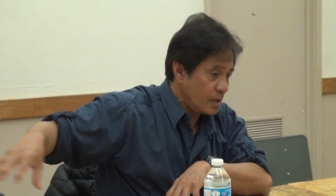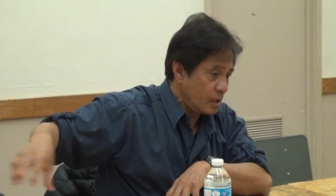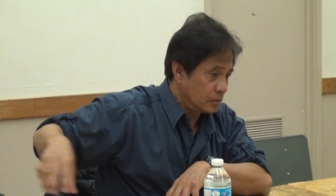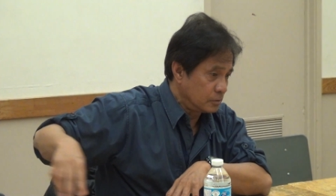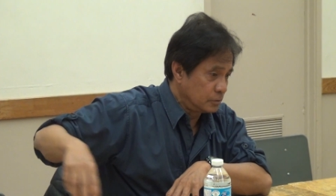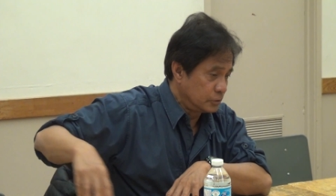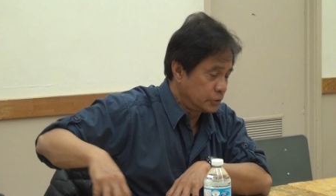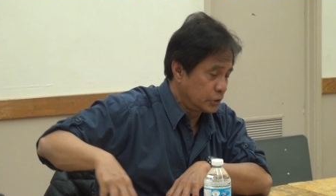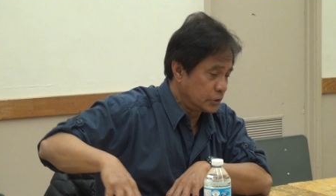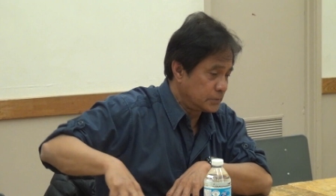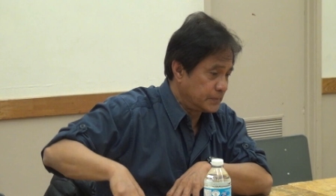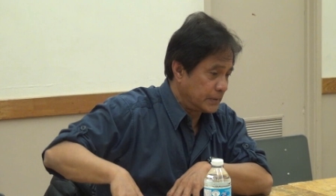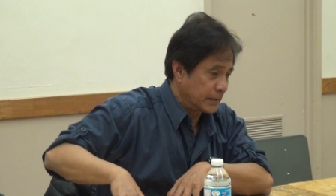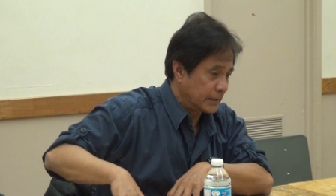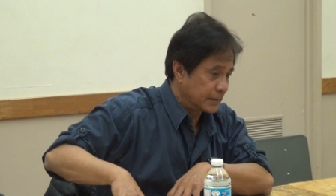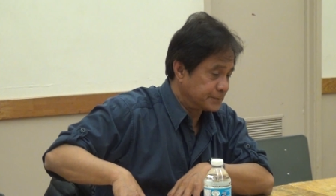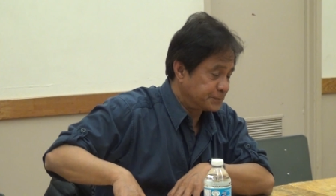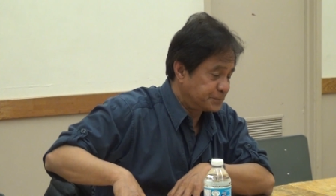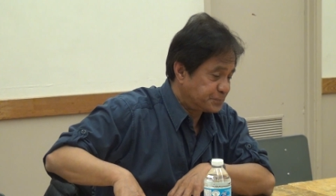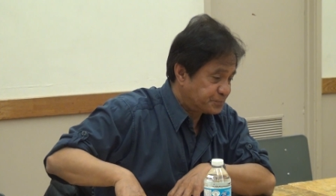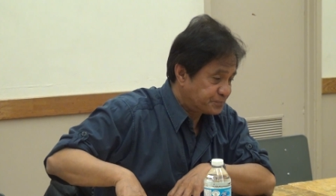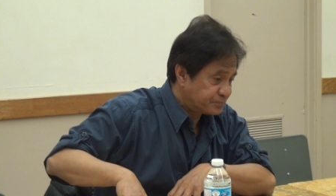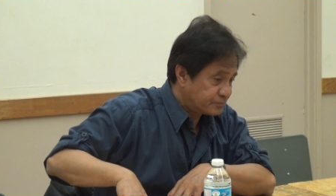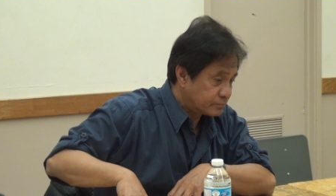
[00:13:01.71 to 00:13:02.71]
so to speak.
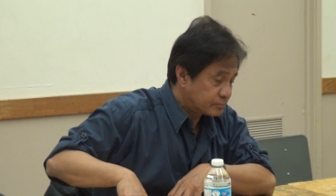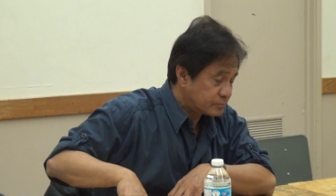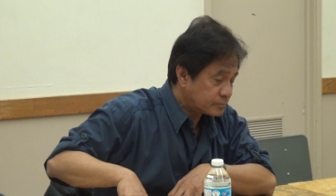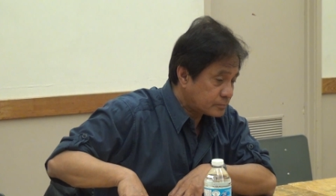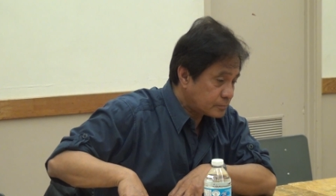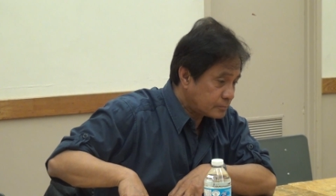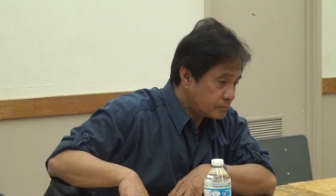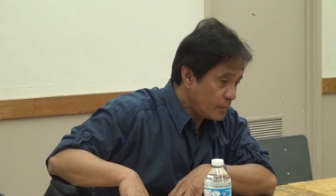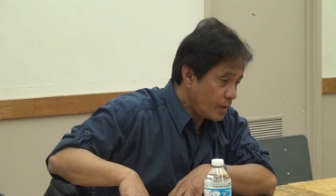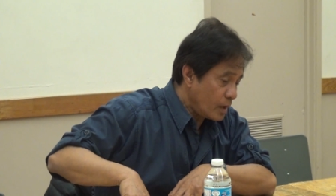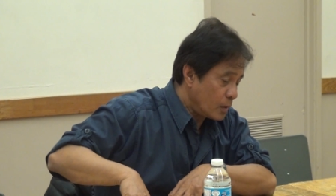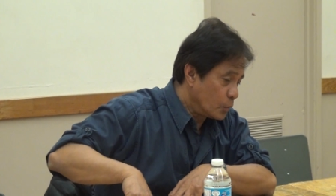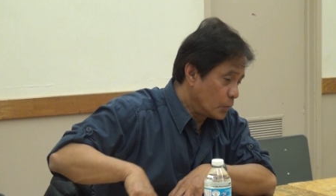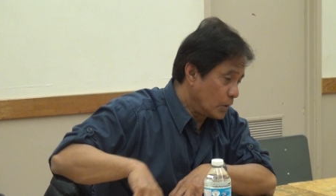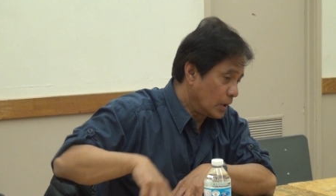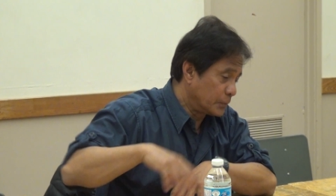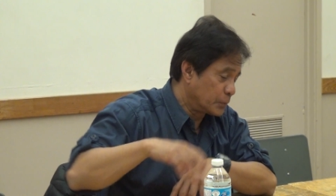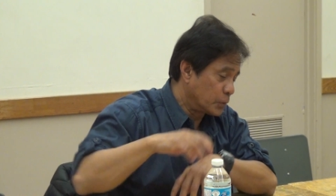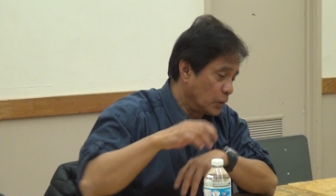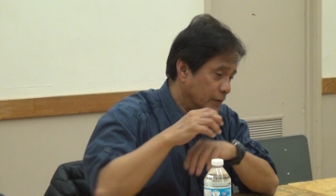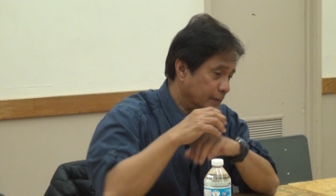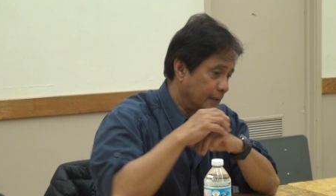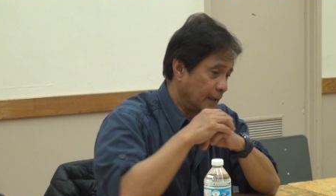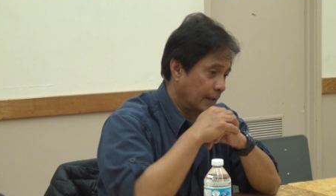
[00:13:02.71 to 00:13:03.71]
We have
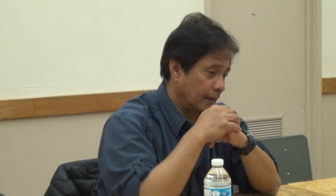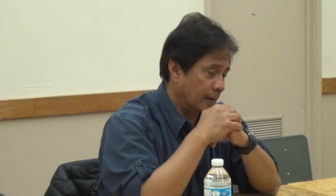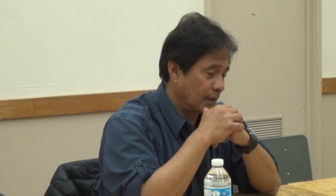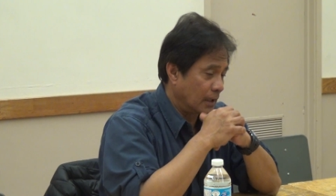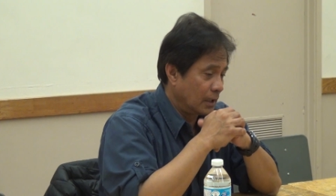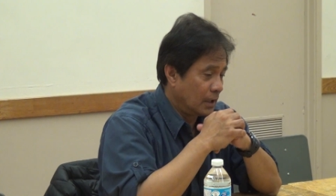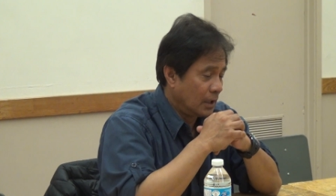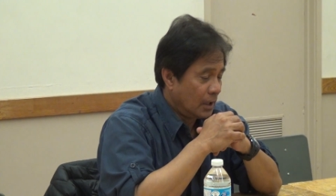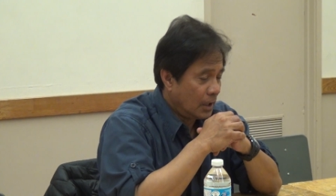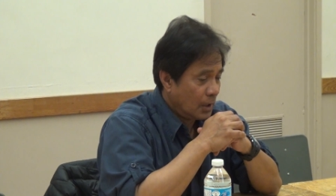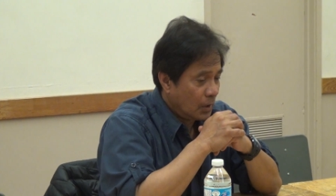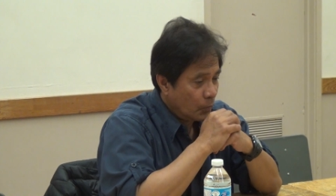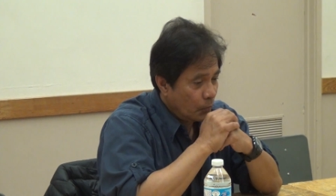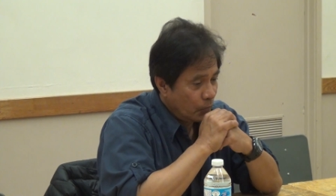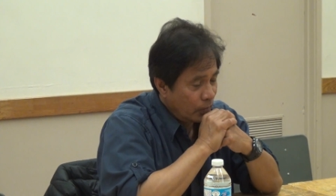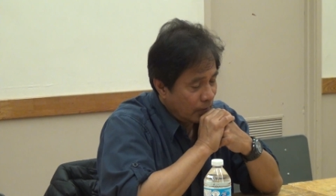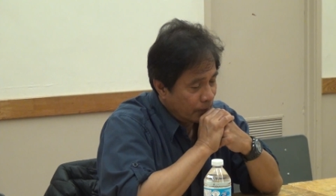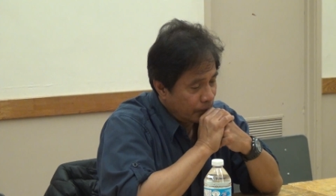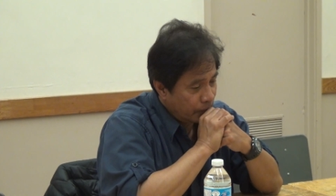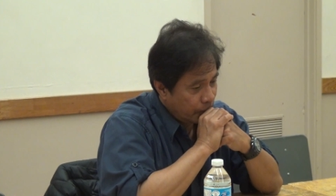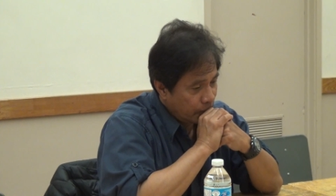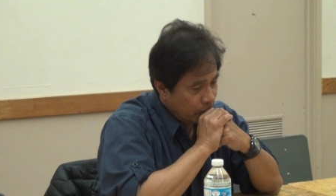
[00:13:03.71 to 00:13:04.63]
to attack that. We have